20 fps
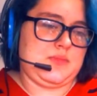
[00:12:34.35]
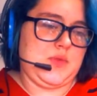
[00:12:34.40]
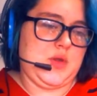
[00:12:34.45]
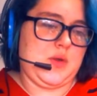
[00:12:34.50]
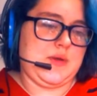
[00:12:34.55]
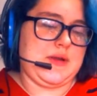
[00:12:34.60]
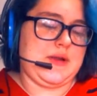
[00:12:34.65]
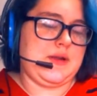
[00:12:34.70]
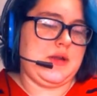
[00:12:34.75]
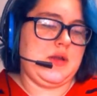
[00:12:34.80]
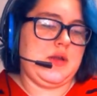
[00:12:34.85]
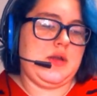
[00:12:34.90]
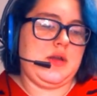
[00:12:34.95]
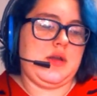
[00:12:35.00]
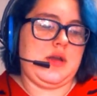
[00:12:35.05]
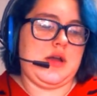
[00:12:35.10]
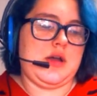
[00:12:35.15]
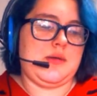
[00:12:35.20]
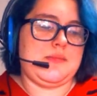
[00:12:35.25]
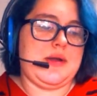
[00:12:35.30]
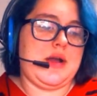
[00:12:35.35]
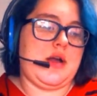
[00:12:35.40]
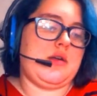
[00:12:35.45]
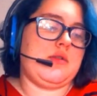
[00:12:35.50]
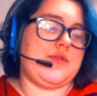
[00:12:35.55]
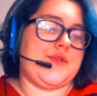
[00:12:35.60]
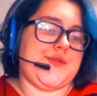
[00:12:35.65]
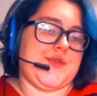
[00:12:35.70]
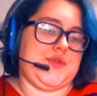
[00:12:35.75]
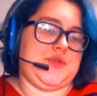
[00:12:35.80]
Okay.
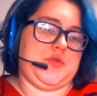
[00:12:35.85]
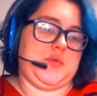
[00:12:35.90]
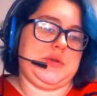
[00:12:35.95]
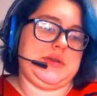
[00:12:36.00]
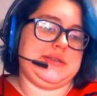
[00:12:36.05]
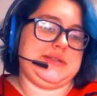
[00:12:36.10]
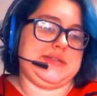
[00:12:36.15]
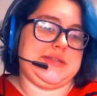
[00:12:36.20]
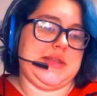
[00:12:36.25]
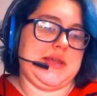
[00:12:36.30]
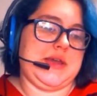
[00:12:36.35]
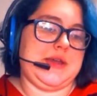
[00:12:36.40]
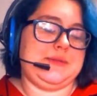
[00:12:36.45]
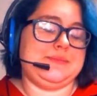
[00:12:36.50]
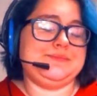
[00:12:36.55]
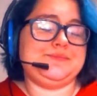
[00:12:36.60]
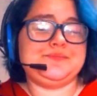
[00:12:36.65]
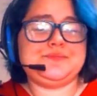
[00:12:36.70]
I'll refer to it as they.